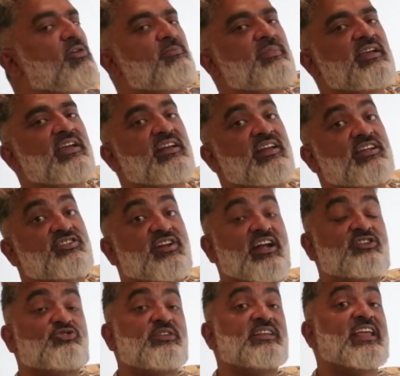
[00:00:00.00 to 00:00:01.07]
BNH,
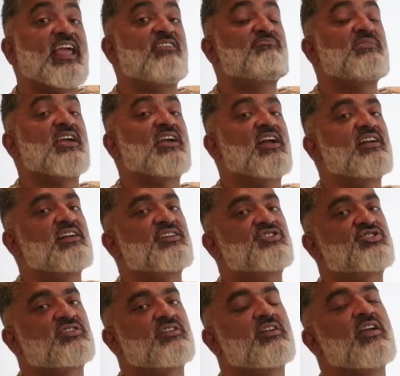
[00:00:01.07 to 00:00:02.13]
right? So he gave me a
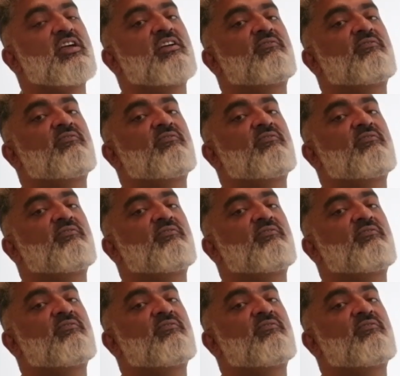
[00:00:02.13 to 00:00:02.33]
condition